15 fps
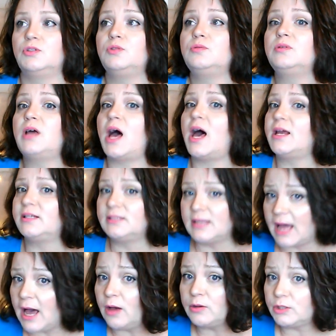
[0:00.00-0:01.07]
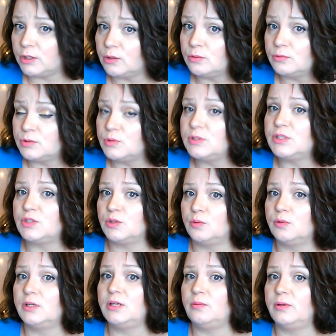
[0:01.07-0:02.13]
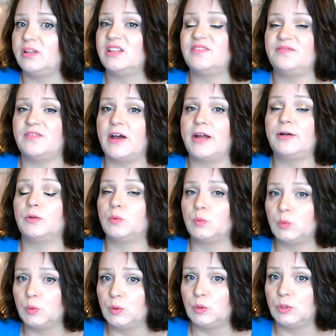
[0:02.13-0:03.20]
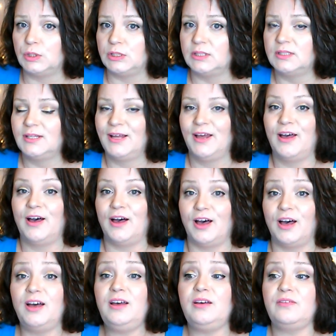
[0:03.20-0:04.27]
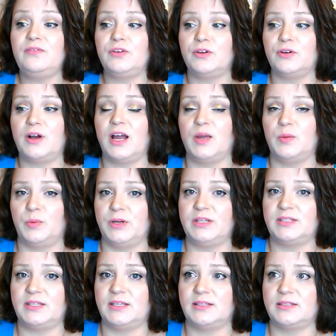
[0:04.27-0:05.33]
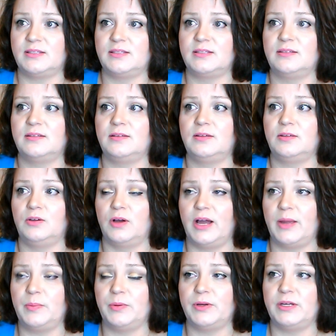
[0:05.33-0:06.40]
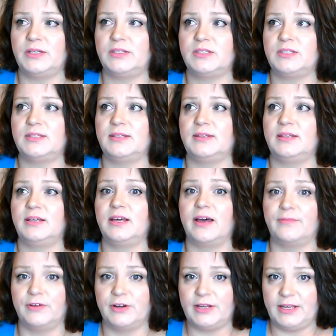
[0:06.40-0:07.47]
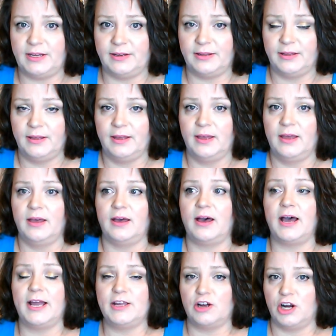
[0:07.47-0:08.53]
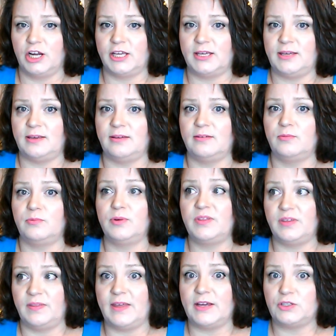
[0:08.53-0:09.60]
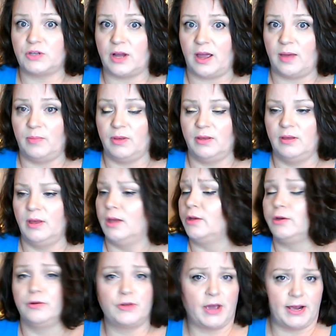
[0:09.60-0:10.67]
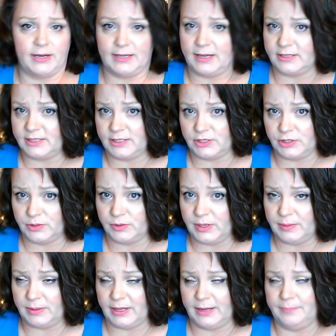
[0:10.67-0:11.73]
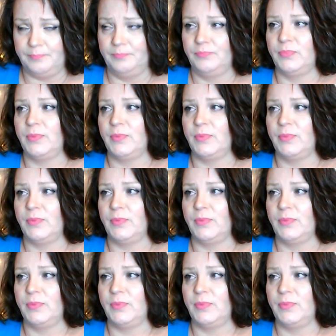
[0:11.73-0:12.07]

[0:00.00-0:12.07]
do not allow you to disagree with the final rule of your high priestess, your high priest, the governing hierarchy within that tribe. You're not allowed to disagree with it.